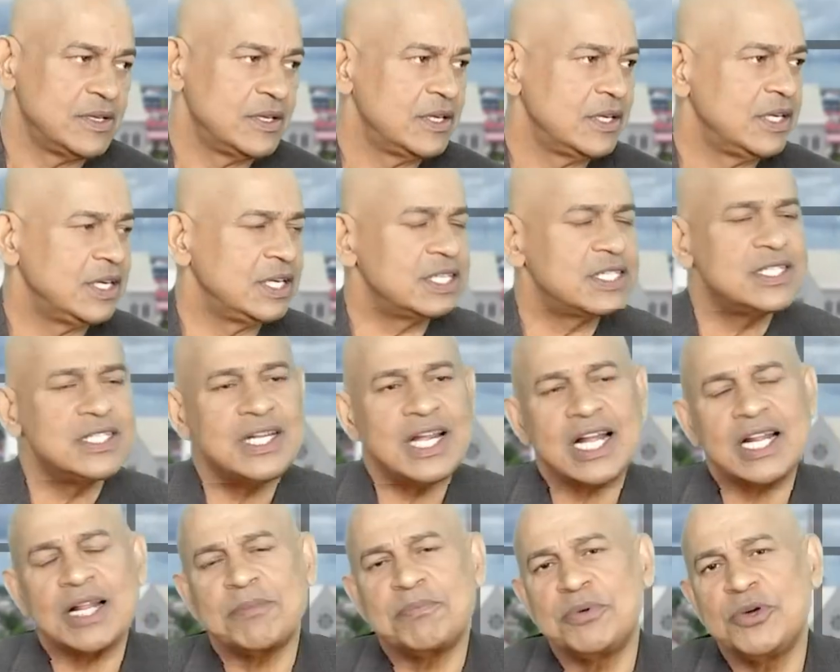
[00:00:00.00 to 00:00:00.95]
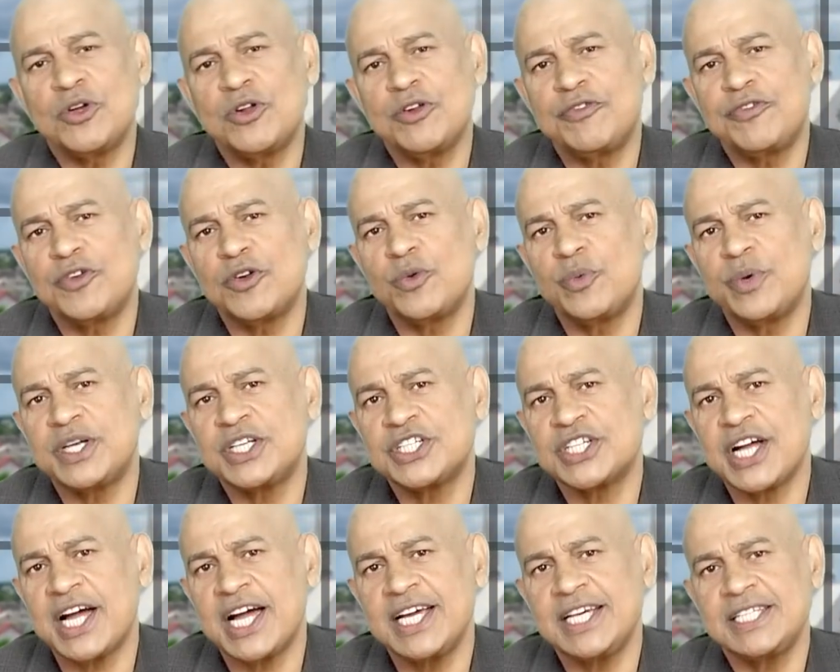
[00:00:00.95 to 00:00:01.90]
Isn't that a beautiful wish,
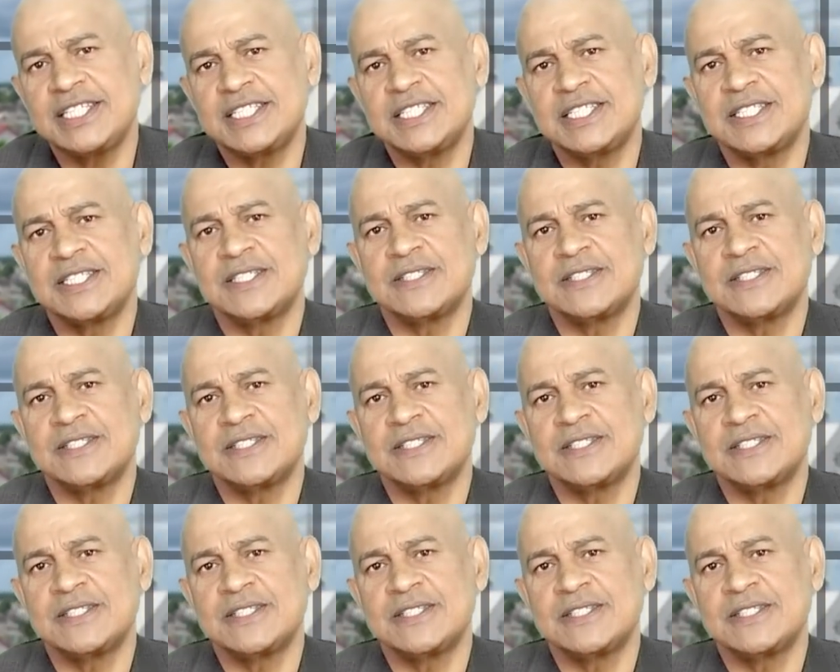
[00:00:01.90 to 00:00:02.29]
guys?